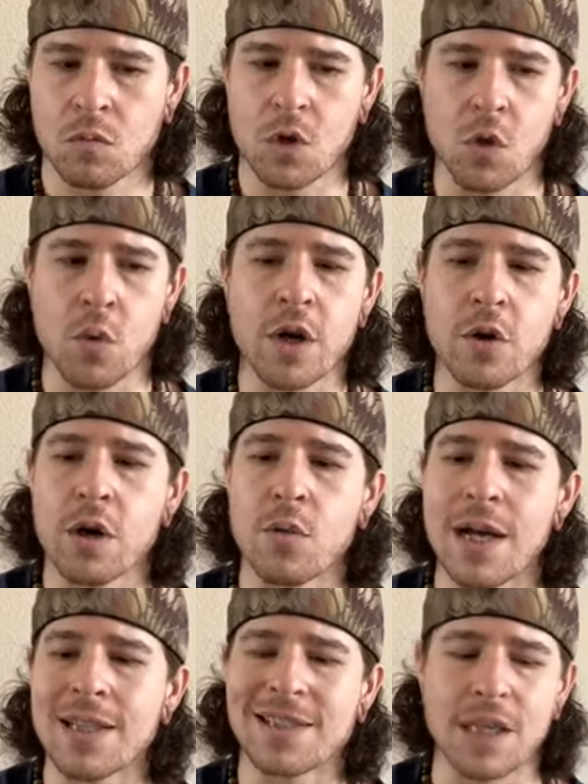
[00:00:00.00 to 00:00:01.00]
You're wondering
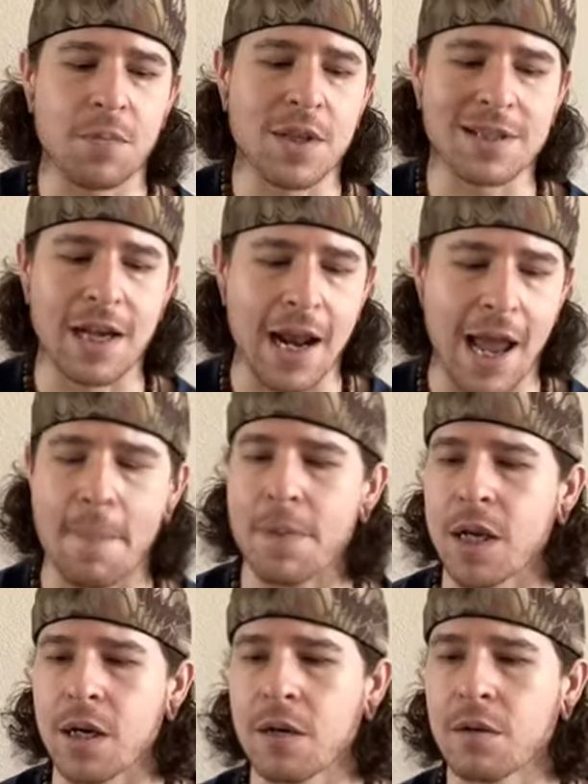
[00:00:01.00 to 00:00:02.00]
why something's not
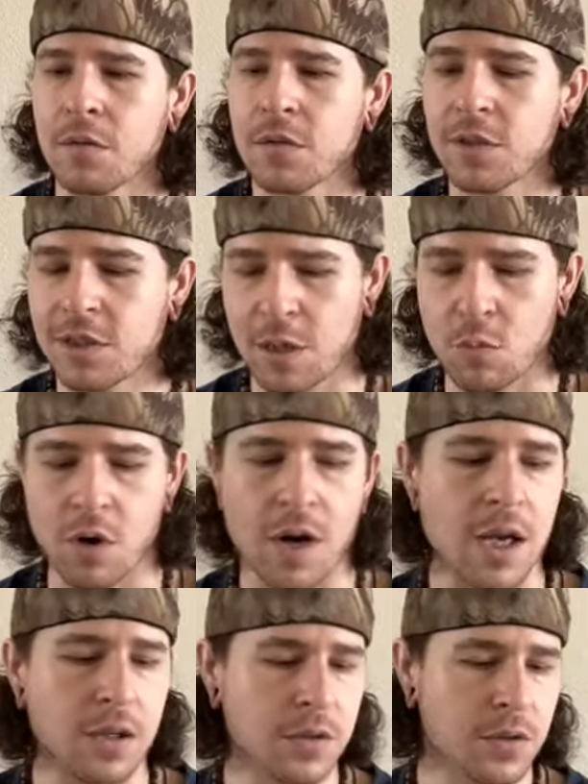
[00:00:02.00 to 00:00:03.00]
happening somewhere
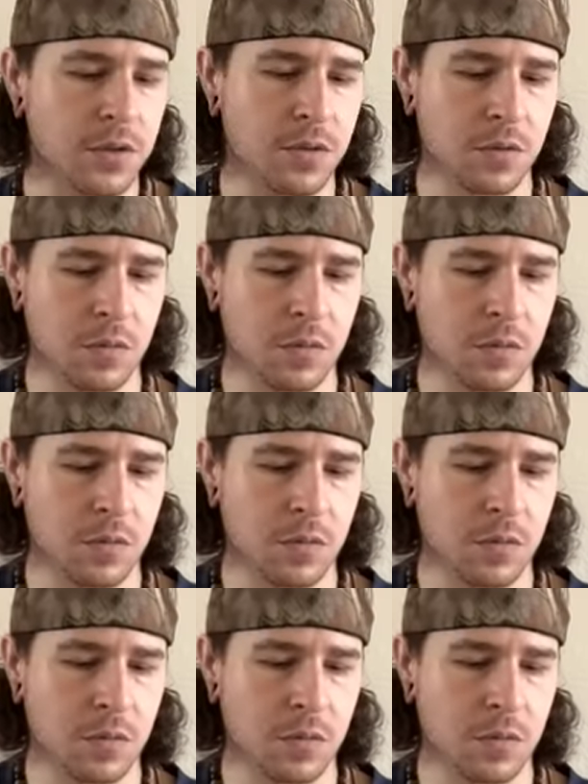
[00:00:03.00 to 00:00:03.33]
else.